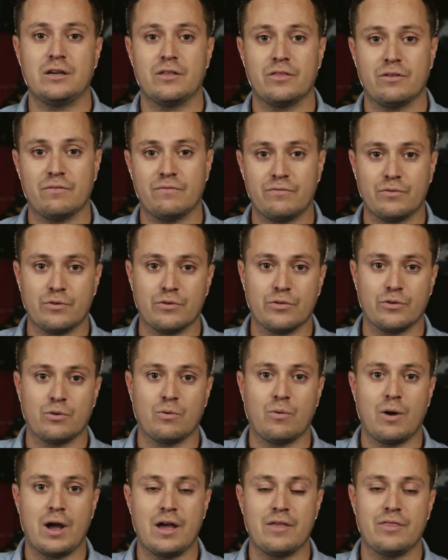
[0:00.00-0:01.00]
The further
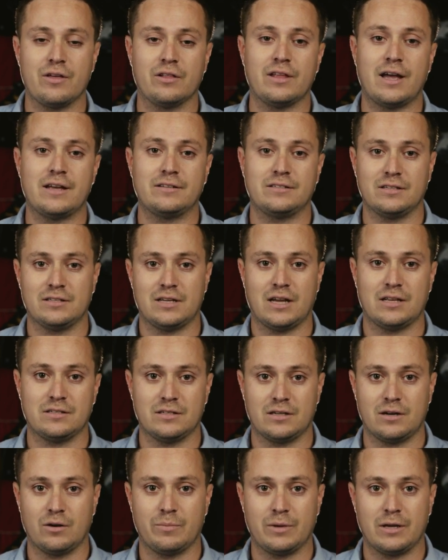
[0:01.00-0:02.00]
away, the less
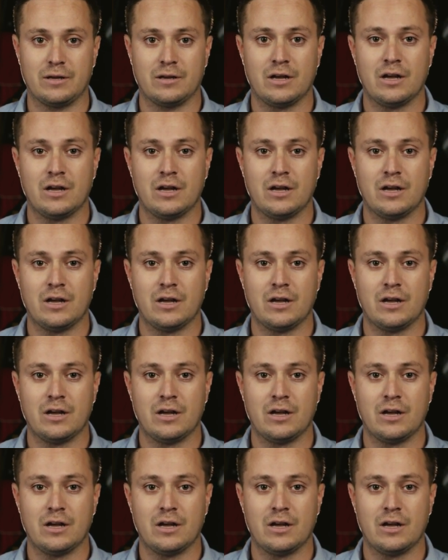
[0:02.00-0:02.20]
intense it'll be.